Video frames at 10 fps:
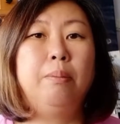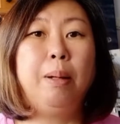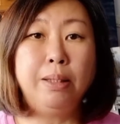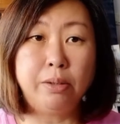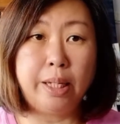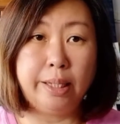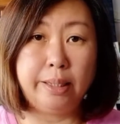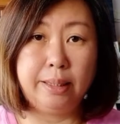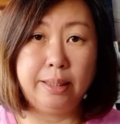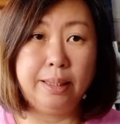pencil
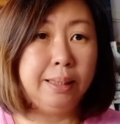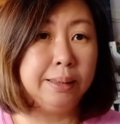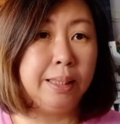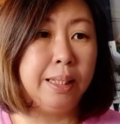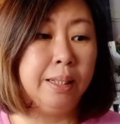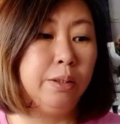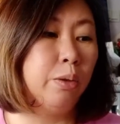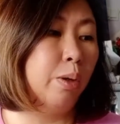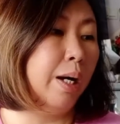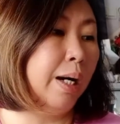case, let's say
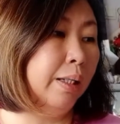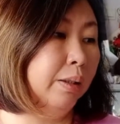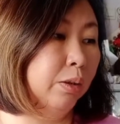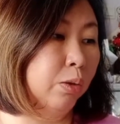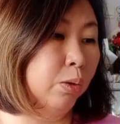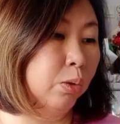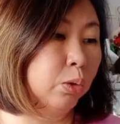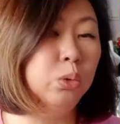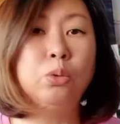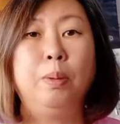your
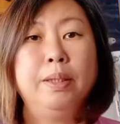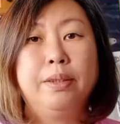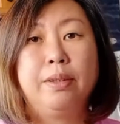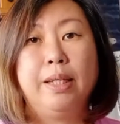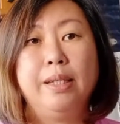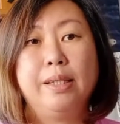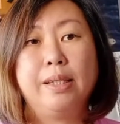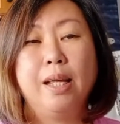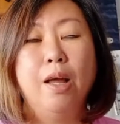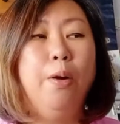school pencil case